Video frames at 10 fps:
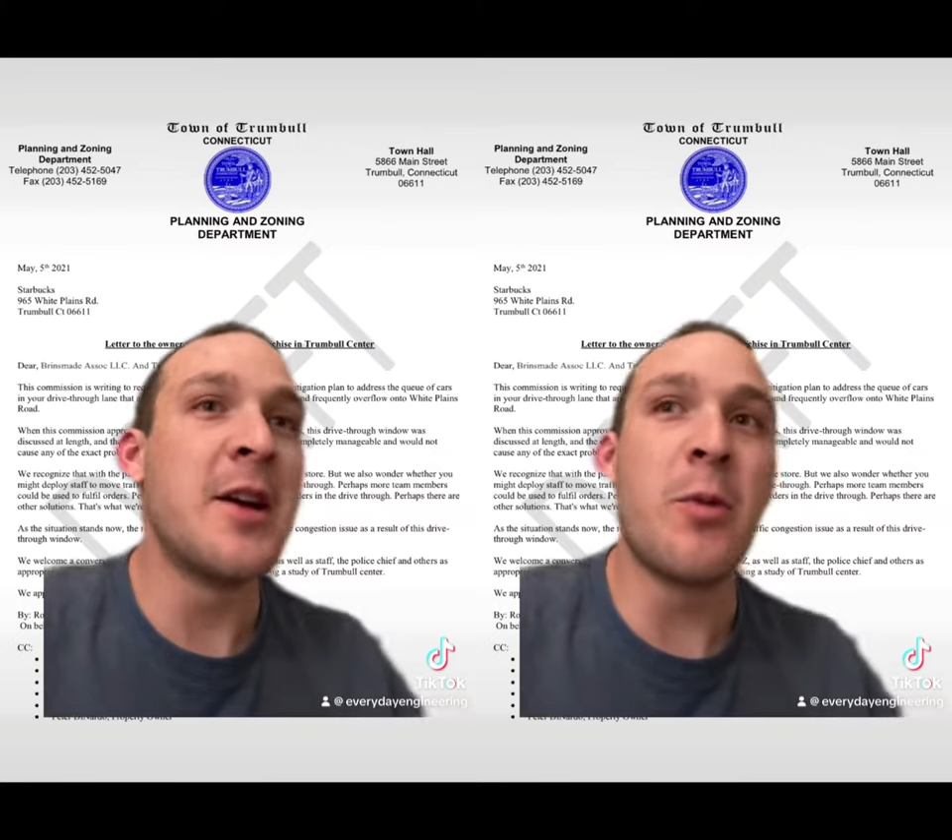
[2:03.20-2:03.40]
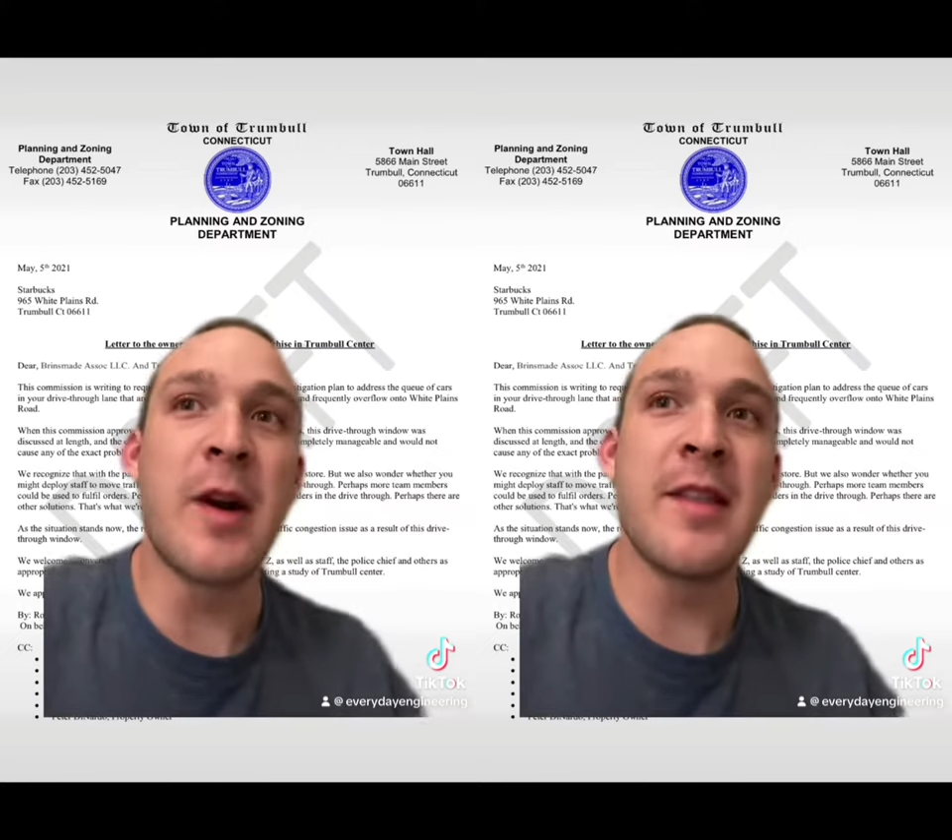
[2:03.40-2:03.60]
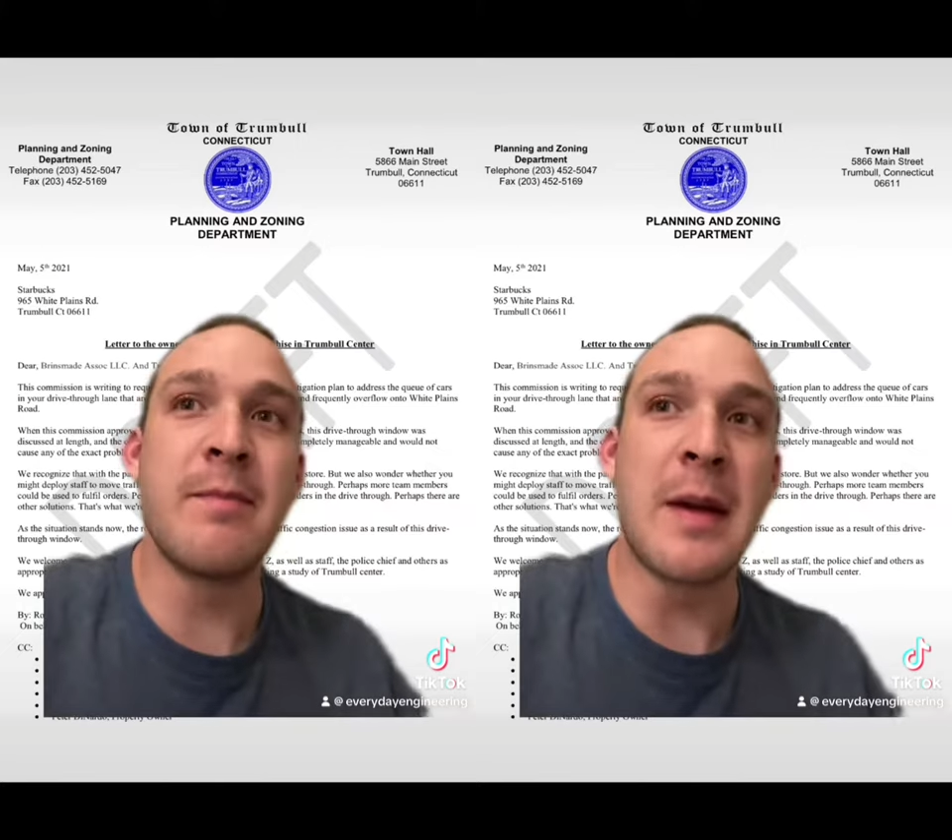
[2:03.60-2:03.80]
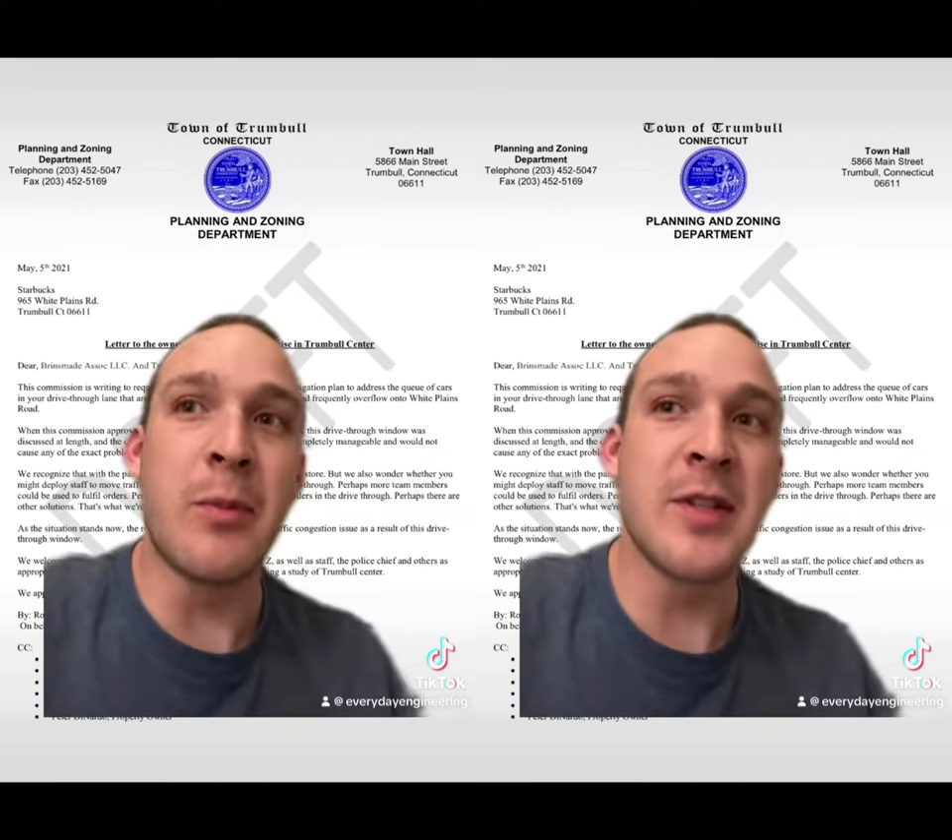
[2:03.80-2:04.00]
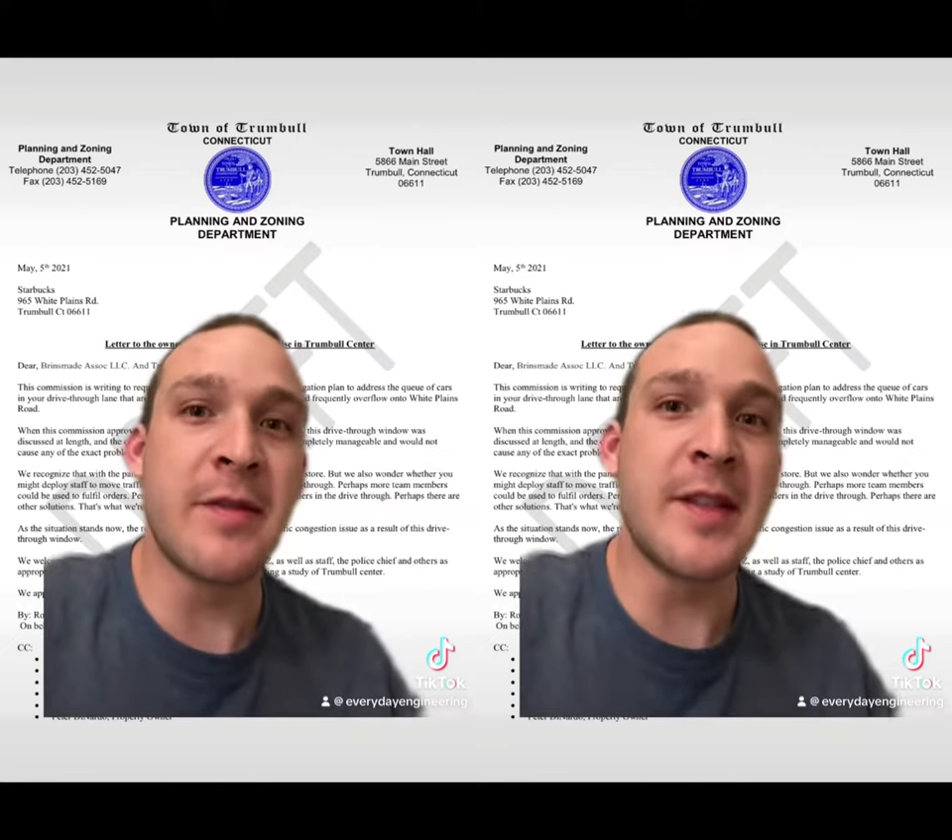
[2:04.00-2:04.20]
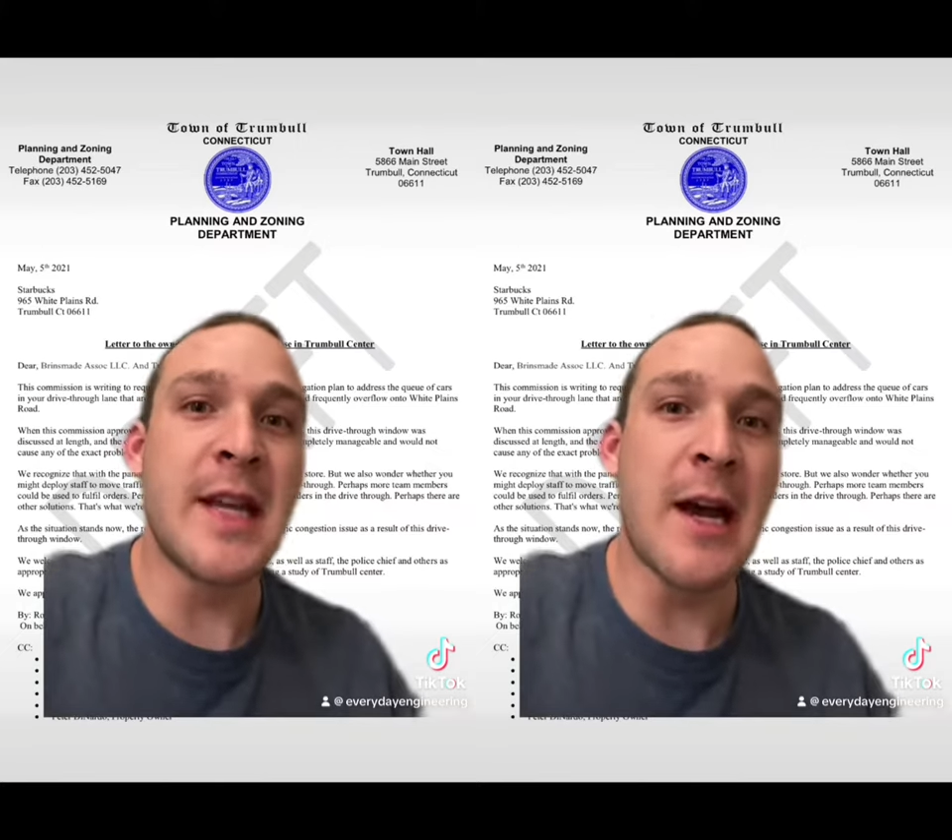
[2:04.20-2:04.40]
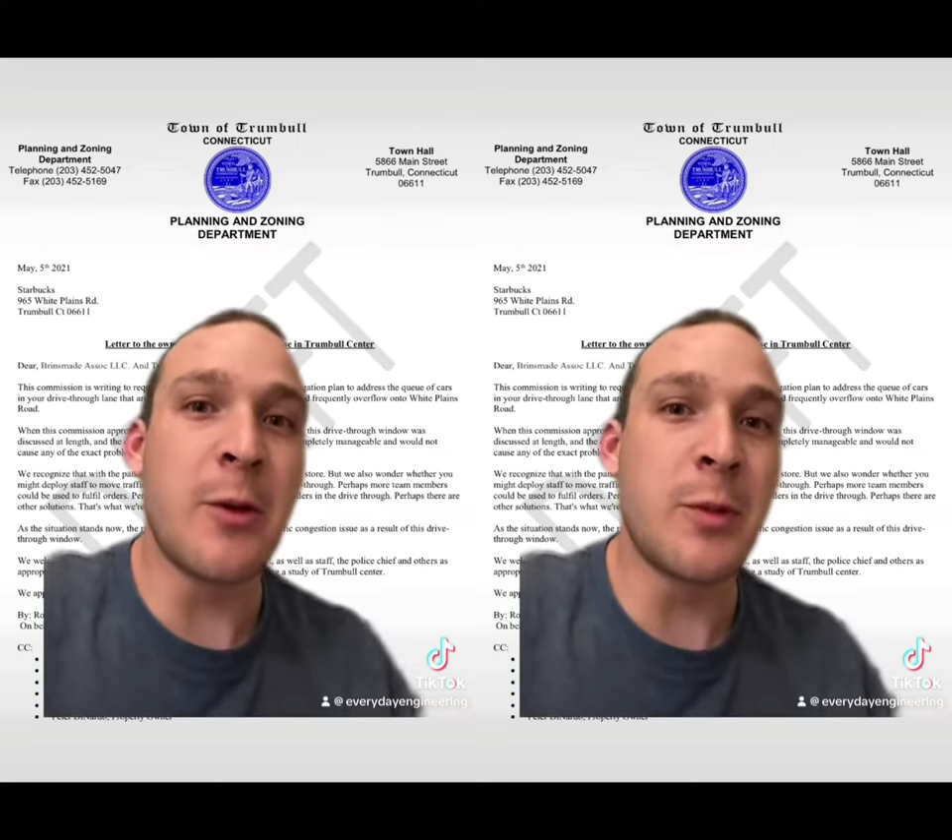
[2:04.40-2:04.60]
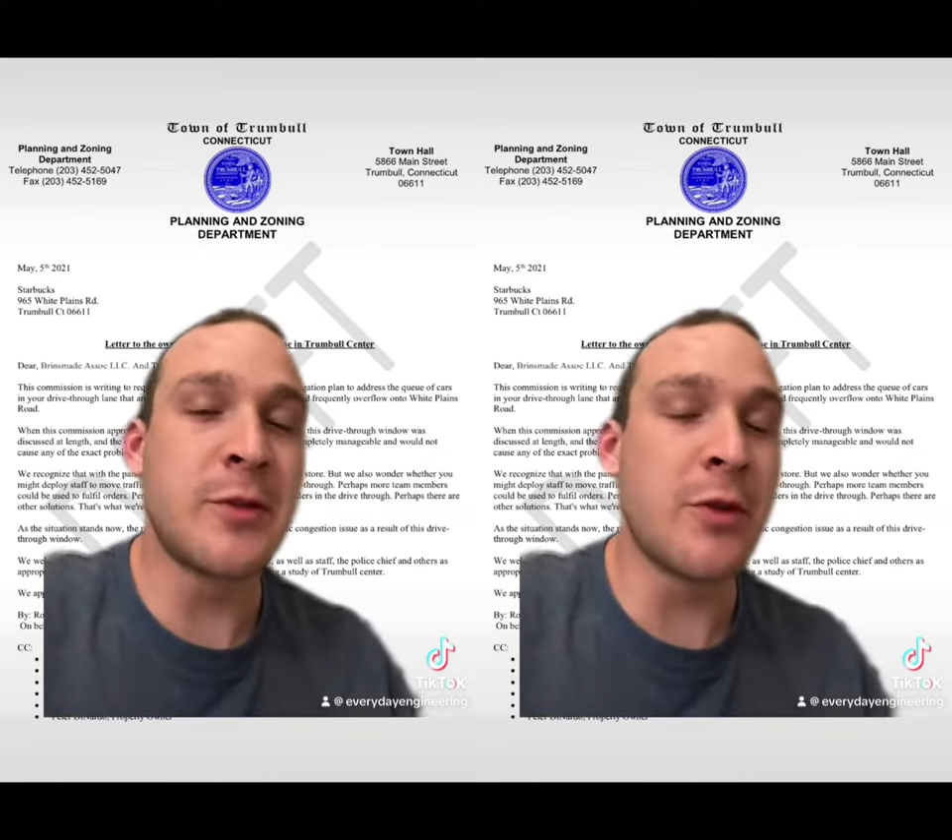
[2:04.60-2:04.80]
One of the members of the town
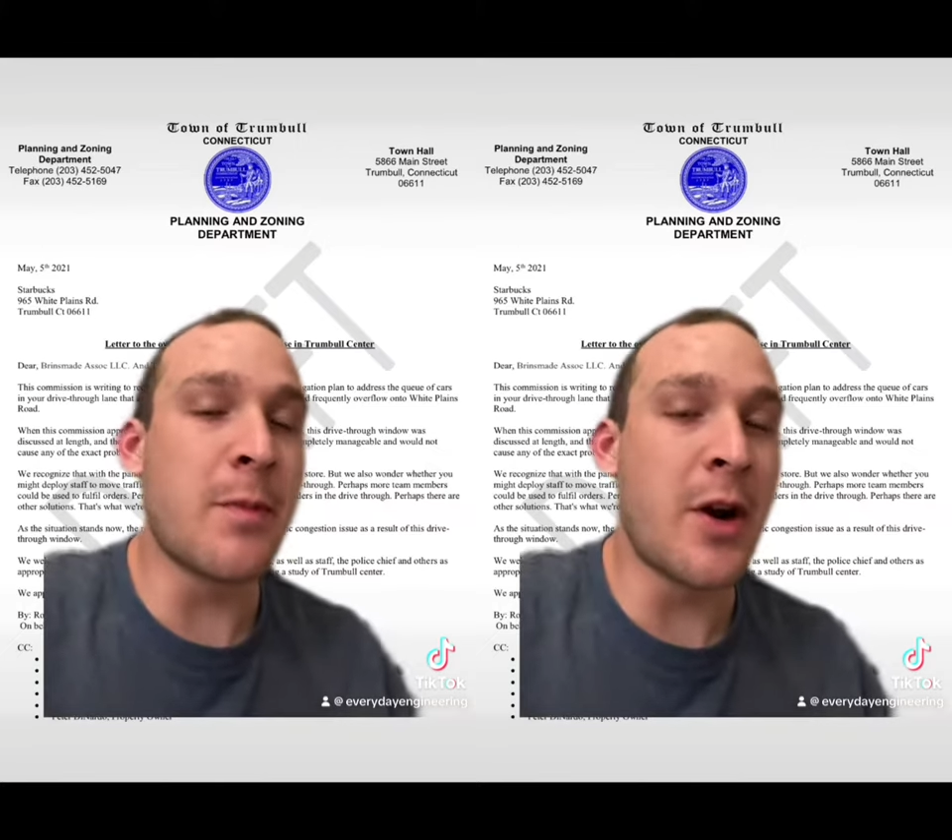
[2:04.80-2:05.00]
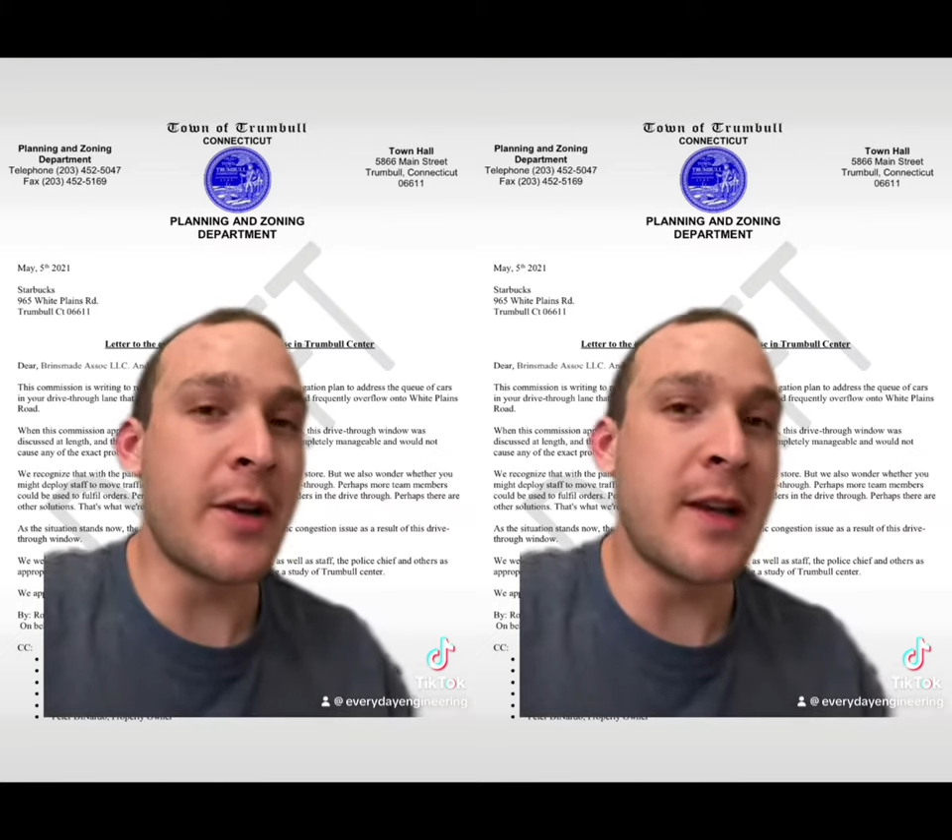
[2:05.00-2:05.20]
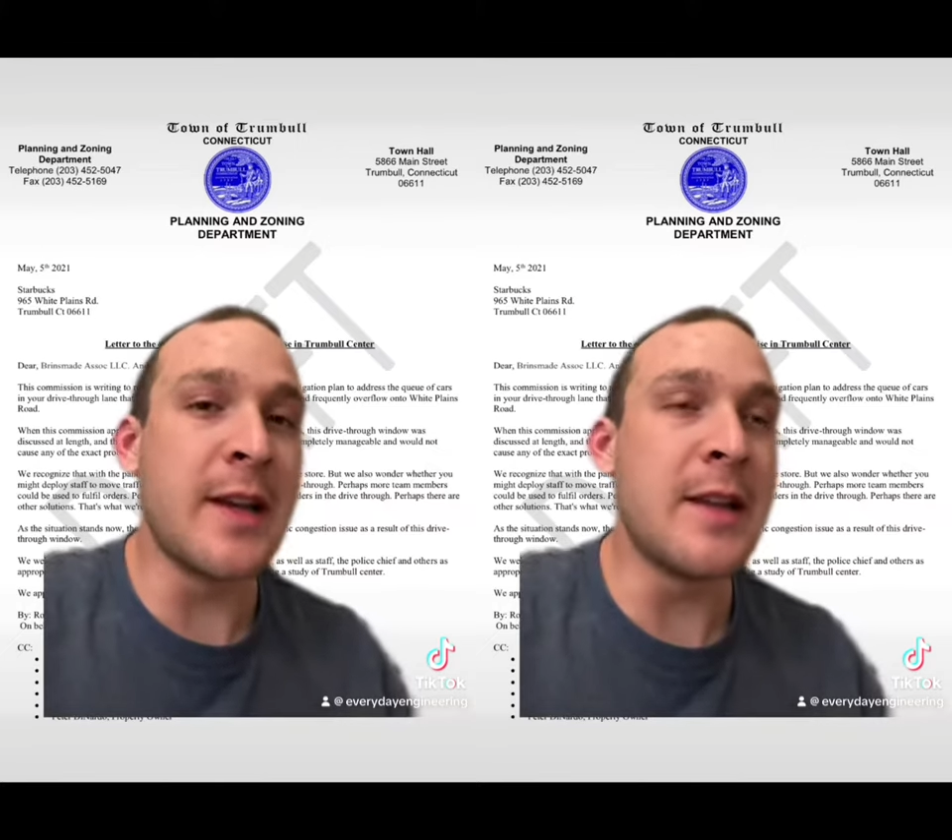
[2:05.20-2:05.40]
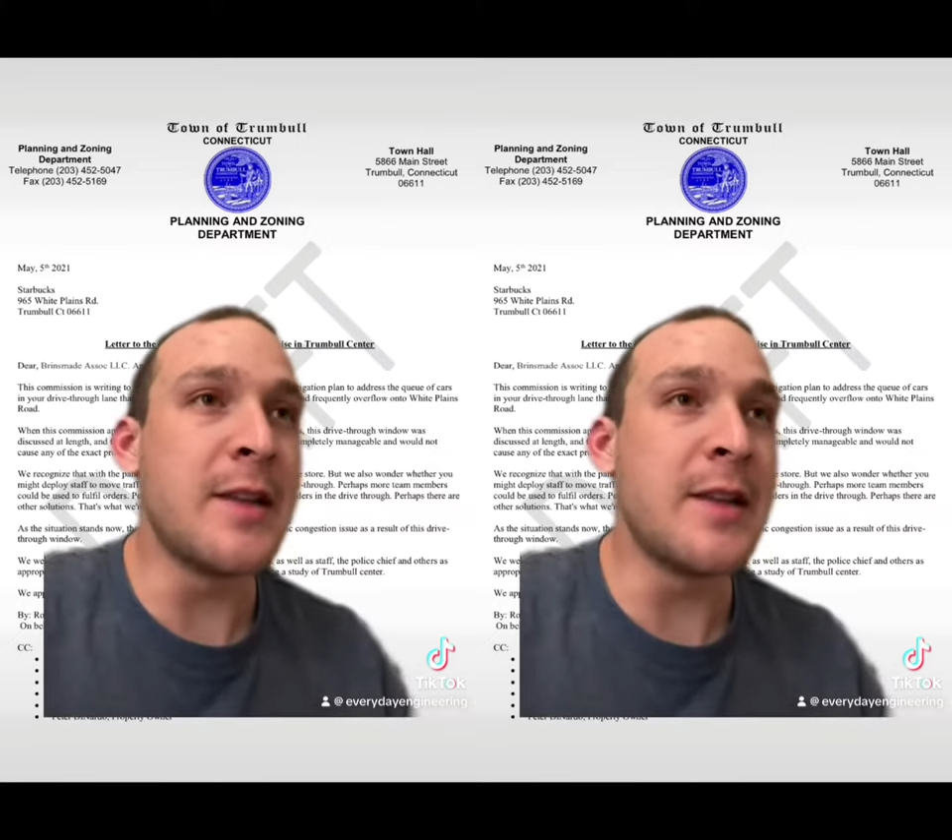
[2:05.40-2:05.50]
was remarking in